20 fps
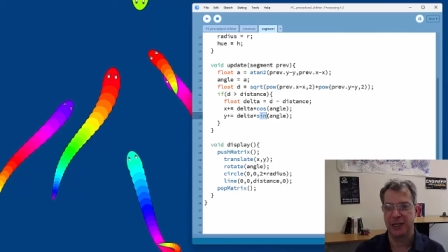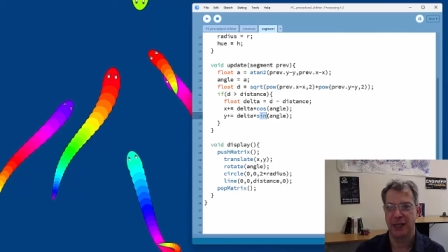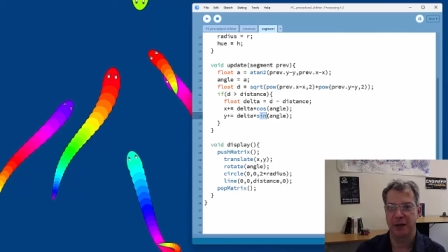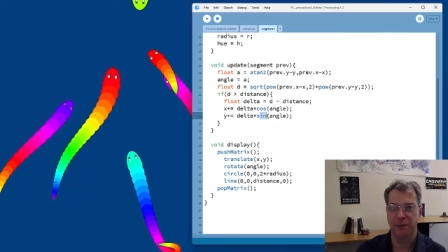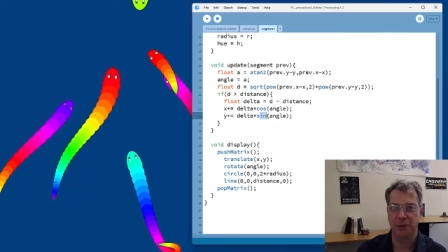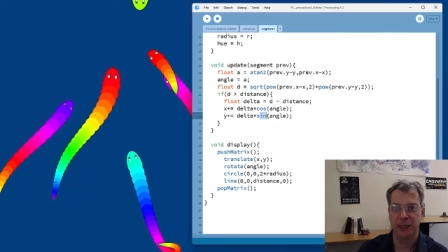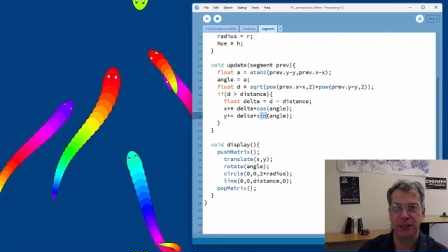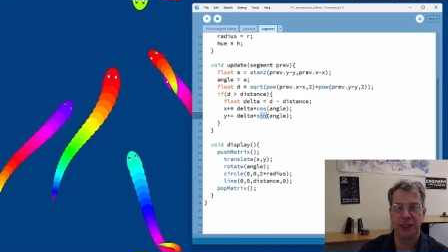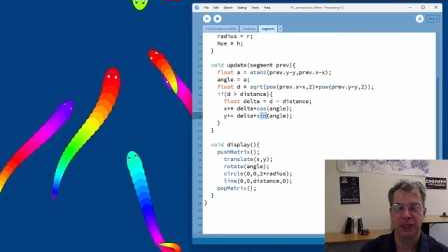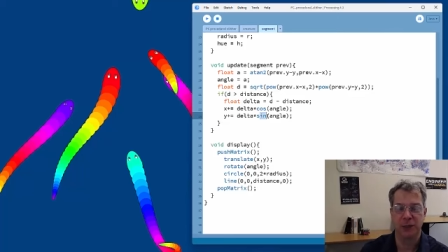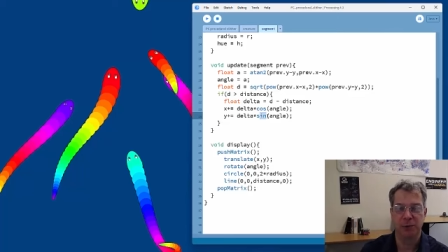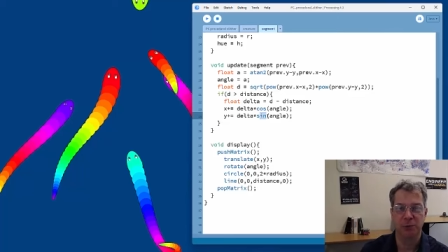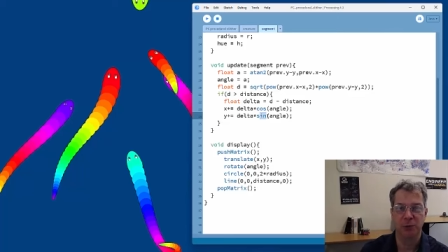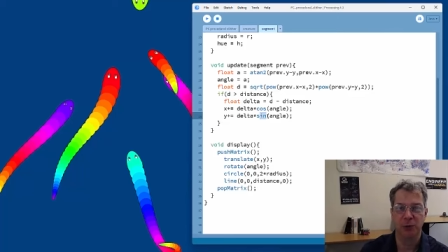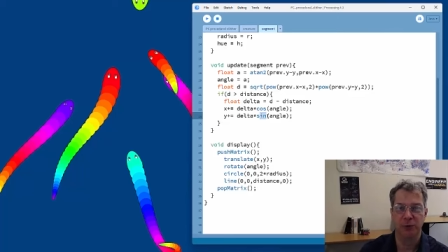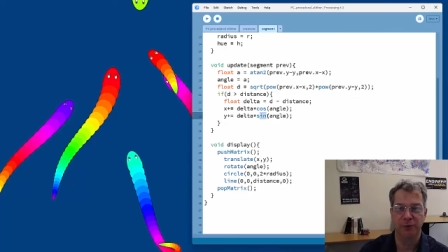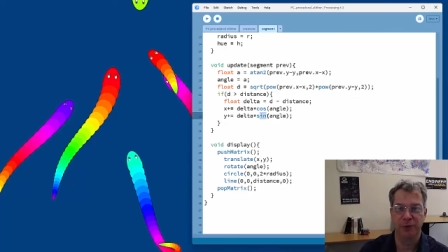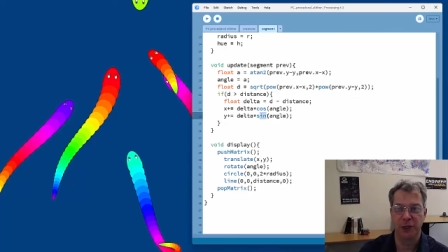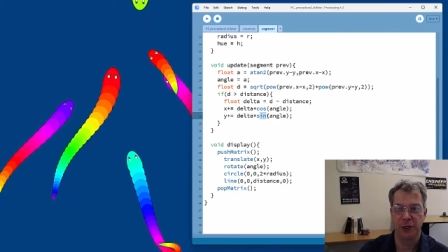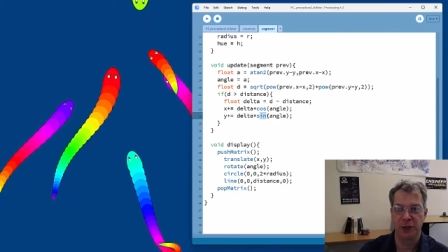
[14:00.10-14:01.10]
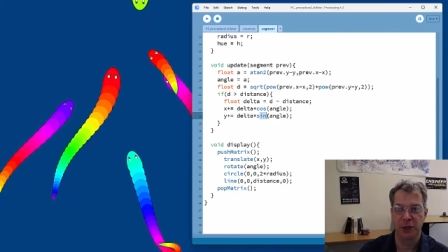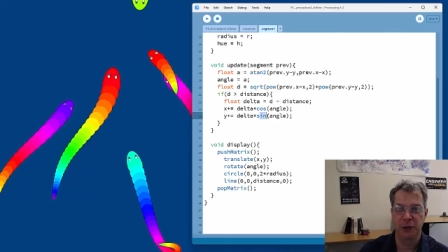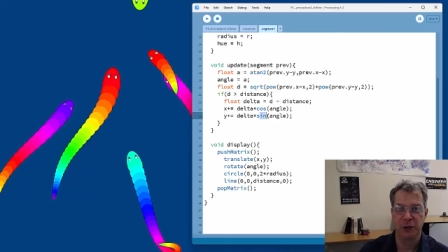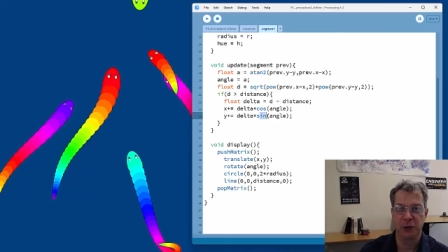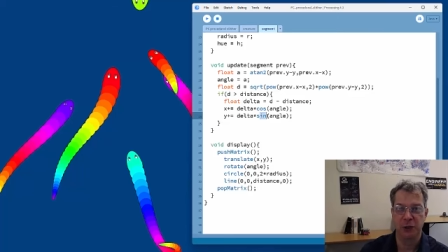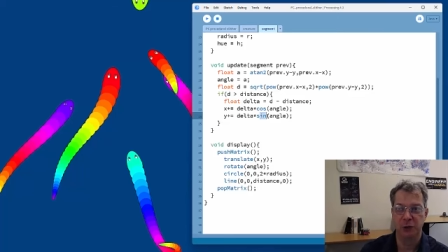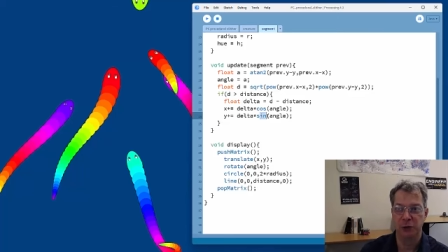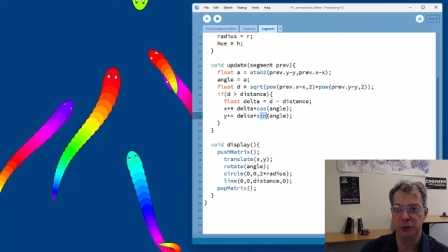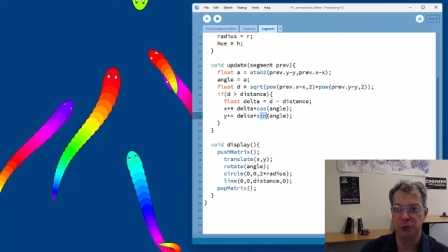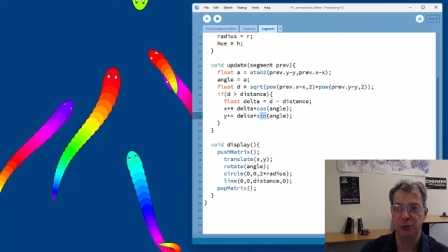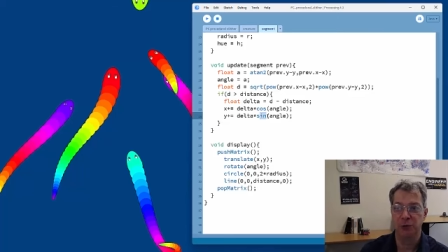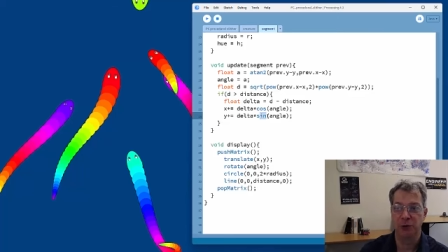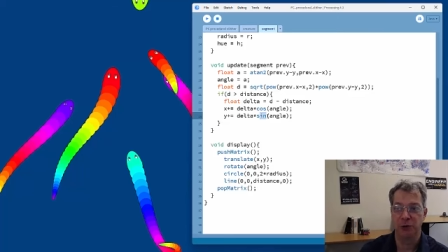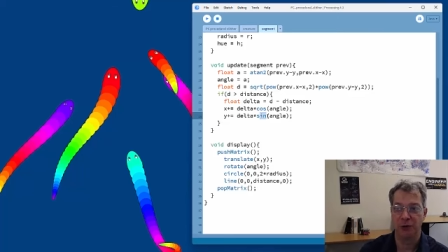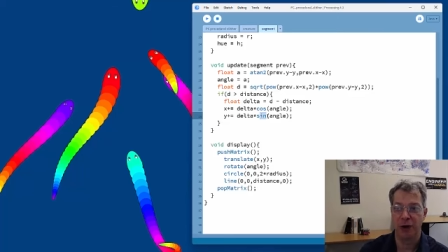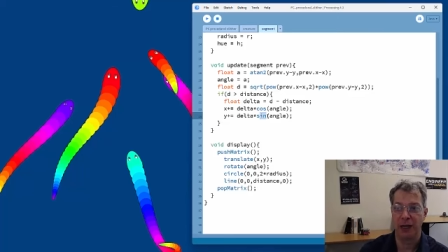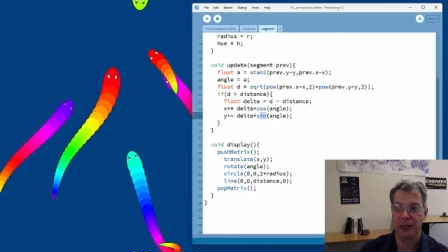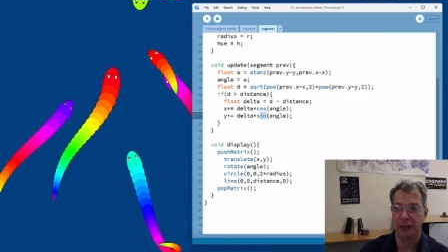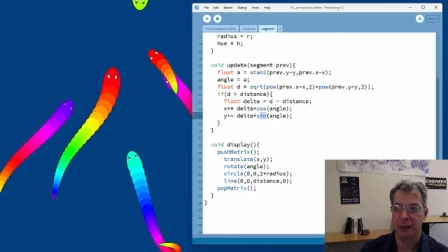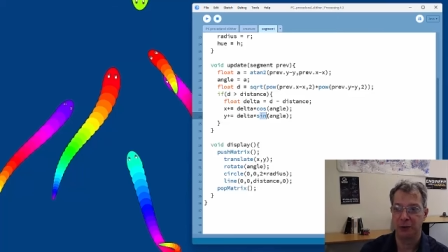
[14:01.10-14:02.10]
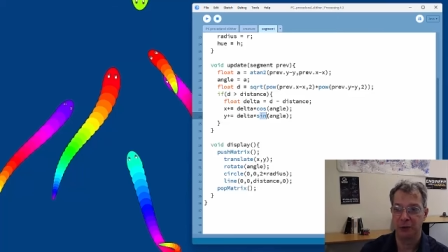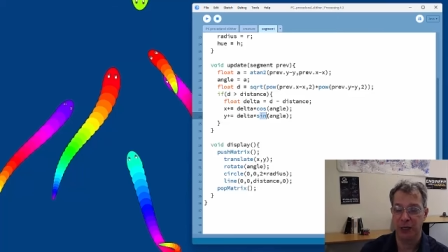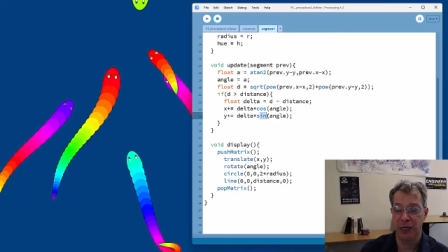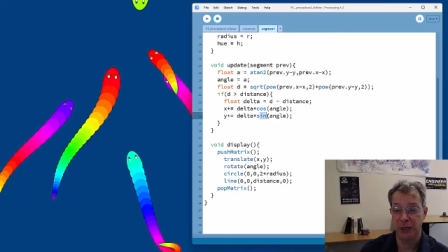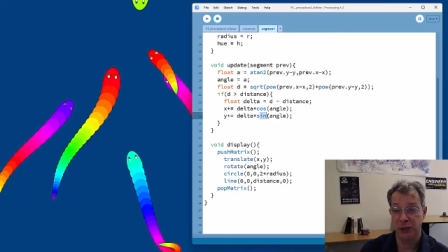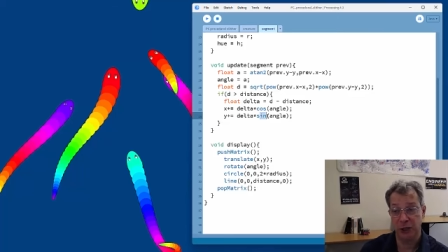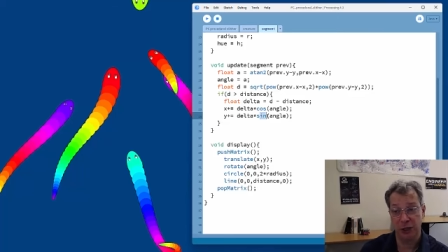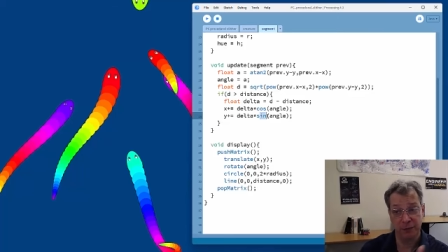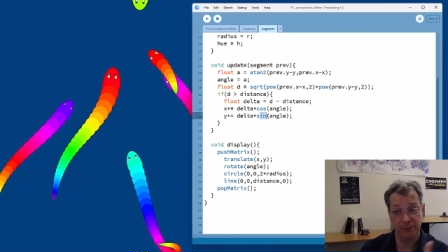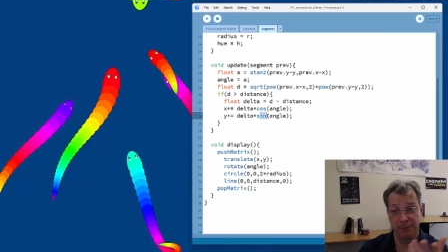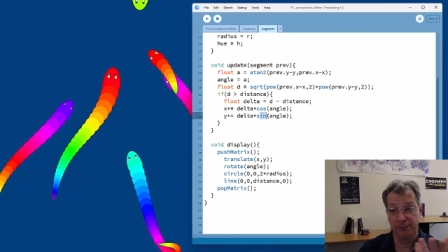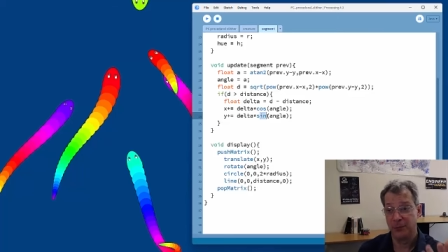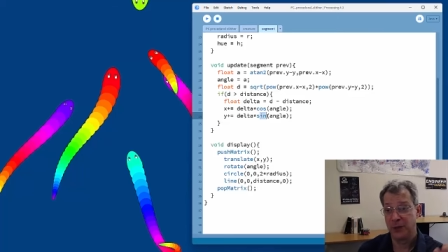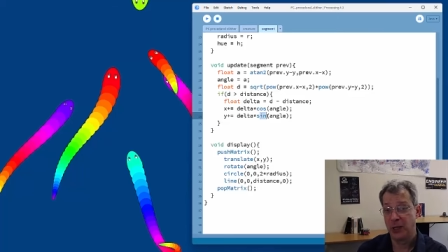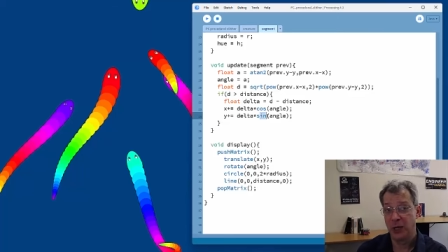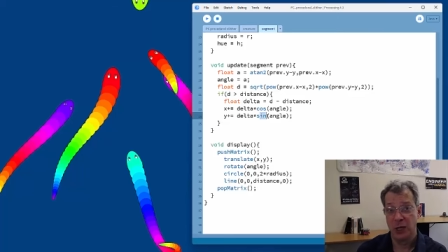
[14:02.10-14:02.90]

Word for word: segment is moved to the new correct location.